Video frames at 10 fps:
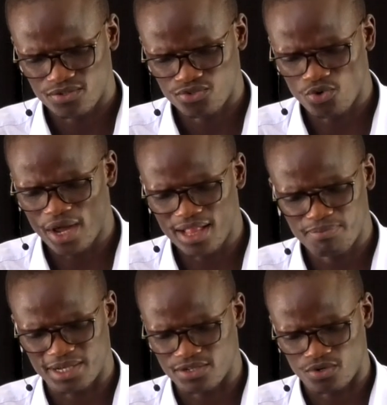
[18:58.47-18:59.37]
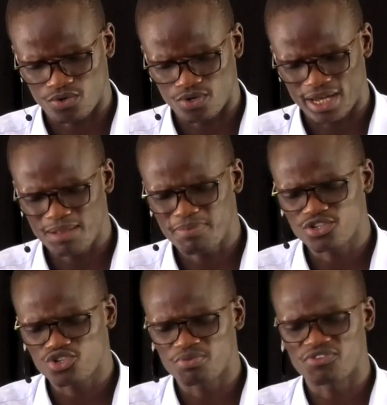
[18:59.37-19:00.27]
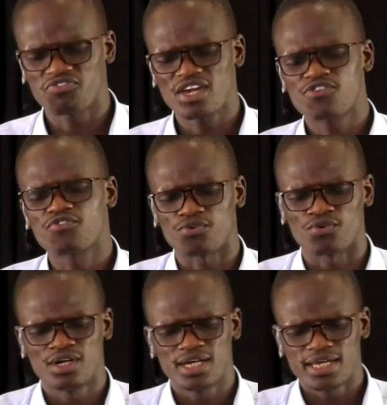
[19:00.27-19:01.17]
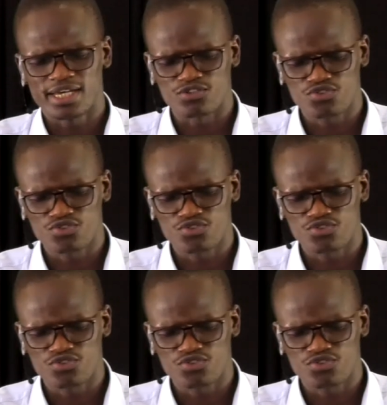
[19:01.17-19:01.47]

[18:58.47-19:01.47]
So help us, Lord. Help us to be faithful in